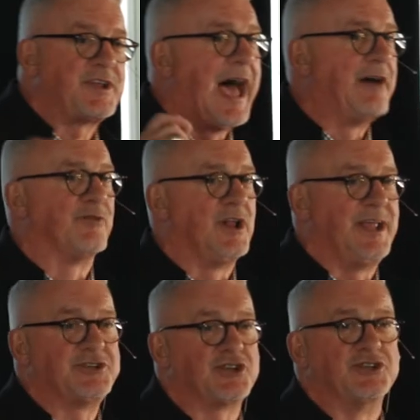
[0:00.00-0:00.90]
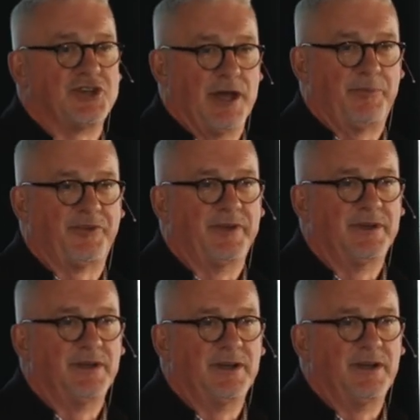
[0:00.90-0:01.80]
have relationships.
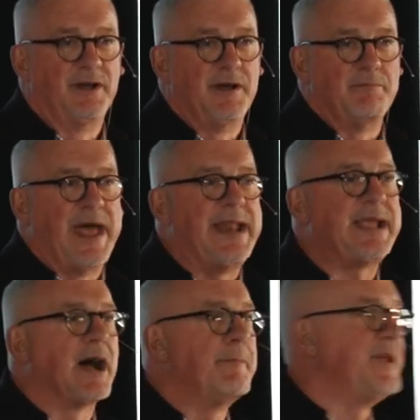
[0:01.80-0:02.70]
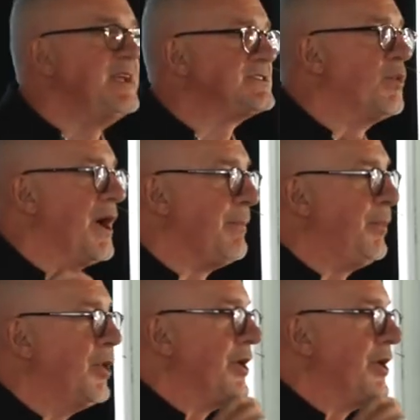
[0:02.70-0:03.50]
Many companies want to put